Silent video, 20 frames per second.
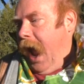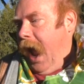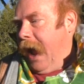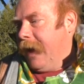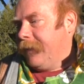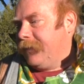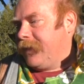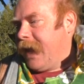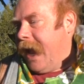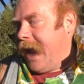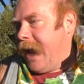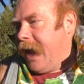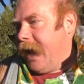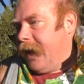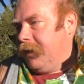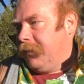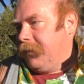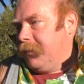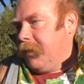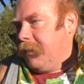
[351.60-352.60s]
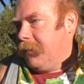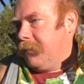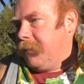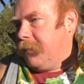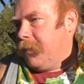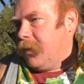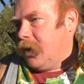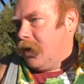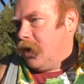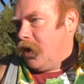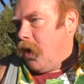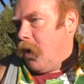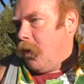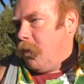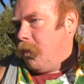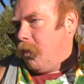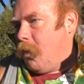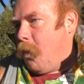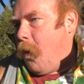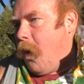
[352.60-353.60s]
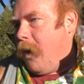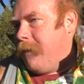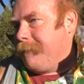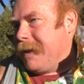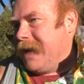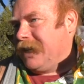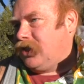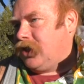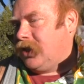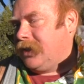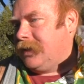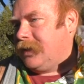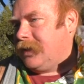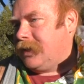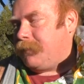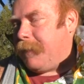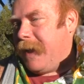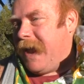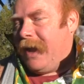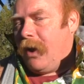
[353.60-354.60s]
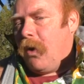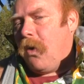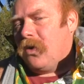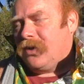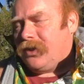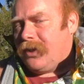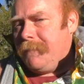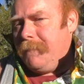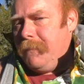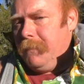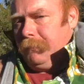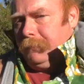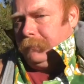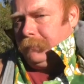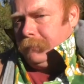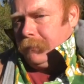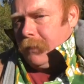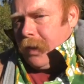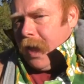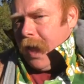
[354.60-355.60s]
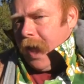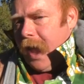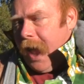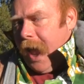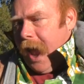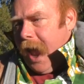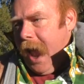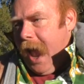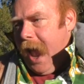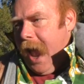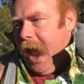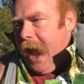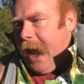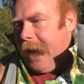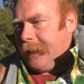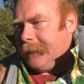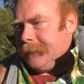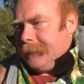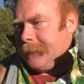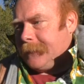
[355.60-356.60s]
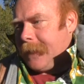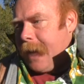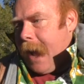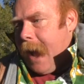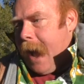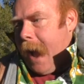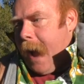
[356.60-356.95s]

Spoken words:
they were mentioned as being awesome, and they